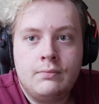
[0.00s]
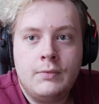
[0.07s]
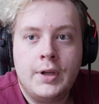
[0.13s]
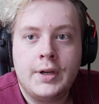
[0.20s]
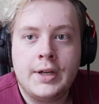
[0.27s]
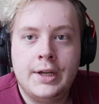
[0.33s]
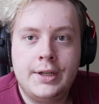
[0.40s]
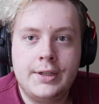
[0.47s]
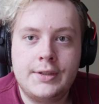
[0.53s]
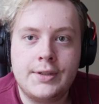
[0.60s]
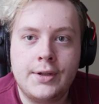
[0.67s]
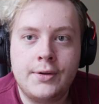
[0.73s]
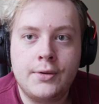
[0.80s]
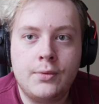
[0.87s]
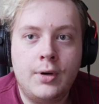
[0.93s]
Okay,
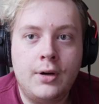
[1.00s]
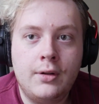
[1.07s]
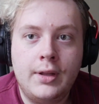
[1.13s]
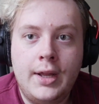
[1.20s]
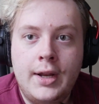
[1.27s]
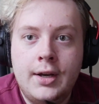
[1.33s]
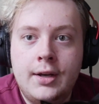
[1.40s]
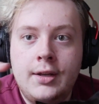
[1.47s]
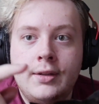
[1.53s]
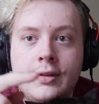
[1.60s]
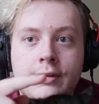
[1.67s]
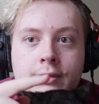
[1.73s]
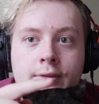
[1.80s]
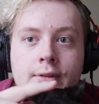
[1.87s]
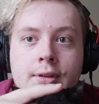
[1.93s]
so while
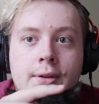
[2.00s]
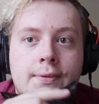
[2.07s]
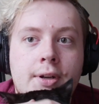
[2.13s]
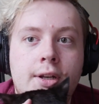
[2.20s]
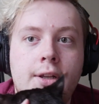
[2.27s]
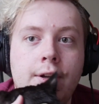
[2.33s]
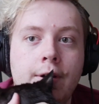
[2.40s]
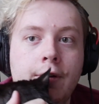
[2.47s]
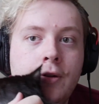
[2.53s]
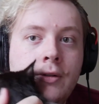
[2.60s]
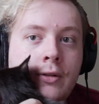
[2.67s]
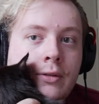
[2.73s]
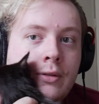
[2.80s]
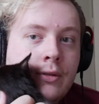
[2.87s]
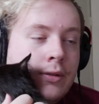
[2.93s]
editing the
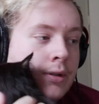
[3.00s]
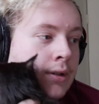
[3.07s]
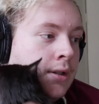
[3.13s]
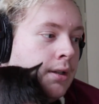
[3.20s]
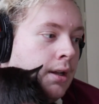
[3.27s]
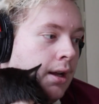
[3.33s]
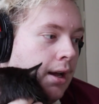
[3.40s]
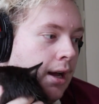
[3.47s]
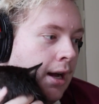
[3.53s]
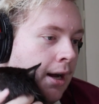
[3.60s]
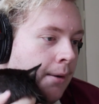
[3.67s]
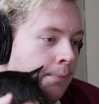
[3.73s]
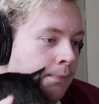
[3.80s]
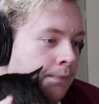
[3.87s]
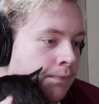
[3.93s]
video,
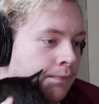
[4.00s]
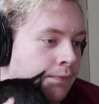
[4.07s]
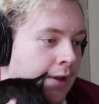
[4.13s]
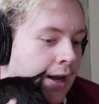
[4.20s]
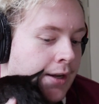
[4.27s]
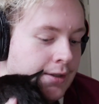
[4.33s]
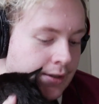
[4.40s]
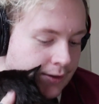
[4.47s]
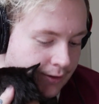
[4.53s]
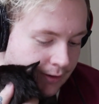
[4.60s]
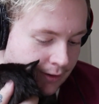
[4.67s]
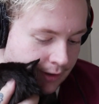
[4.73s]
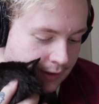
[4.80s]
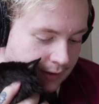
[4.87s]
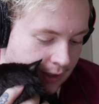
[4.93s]
I just
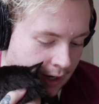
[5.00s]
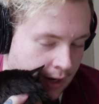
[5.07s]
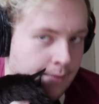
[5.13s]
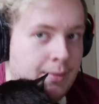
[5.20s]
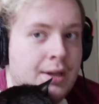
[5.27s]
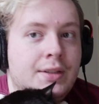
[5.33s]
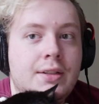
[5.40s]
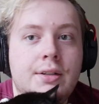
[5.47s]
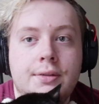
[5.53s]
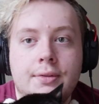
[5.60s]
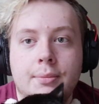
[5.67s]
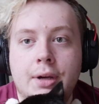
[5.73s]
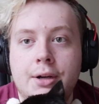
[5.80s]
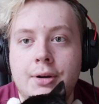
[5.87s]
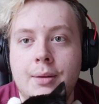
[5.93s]
got a message
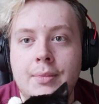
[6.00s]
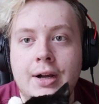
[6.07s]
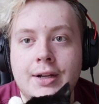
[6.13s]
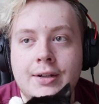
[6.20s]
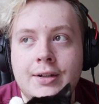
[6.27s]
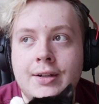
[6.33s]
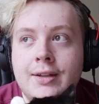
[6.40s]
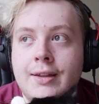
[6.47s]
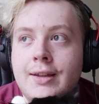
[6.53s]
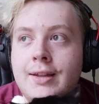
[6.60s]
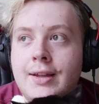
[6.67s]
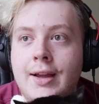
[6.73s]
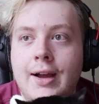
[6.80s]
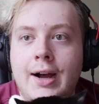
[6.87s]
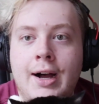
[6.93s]
from my grandma.
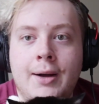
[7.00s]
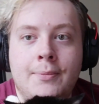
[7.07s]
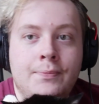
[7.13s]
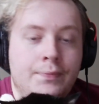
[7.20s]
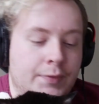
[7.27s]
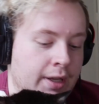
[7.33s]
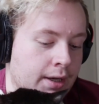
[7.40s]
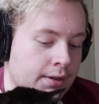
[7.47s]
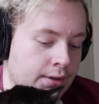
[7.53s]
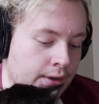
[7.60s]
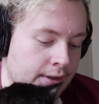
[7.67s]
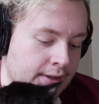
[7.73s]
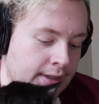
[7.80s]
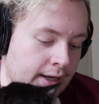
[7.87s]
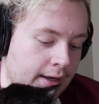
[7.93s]
Yeah, it
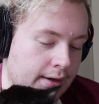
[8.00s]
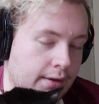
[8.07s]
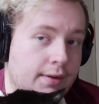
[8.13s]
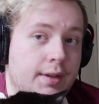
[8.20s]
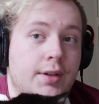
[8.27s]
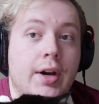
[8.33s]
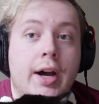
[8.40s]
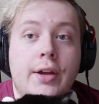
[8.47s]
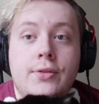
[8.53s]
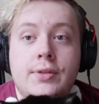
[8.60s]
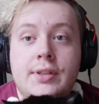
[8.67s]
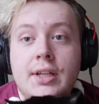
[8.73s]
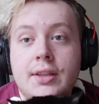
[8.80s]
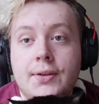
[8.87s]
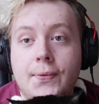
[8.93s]
turns out the guy who
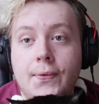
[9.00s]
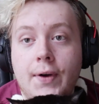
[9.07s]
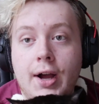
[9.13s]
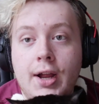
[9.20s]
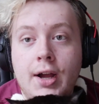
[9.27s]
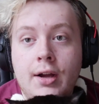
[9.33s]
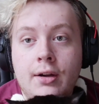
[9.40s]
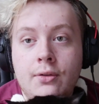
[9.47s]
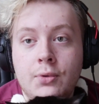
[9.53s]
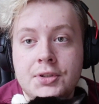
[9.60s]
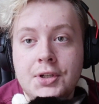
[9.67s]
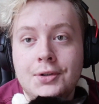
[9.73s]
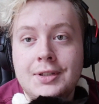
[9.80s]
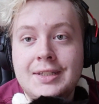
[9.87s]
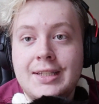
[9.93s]
set the fire was
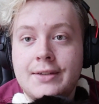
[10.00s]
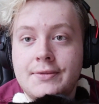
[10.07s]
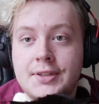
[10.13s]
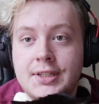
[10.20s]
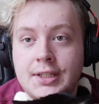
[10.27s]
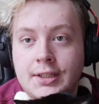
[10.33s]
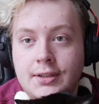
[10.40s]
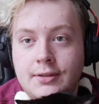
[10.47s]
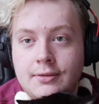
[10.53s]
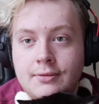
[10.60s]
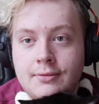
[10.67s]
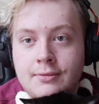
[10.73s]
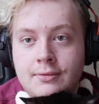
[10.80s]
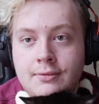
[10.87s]
only 17.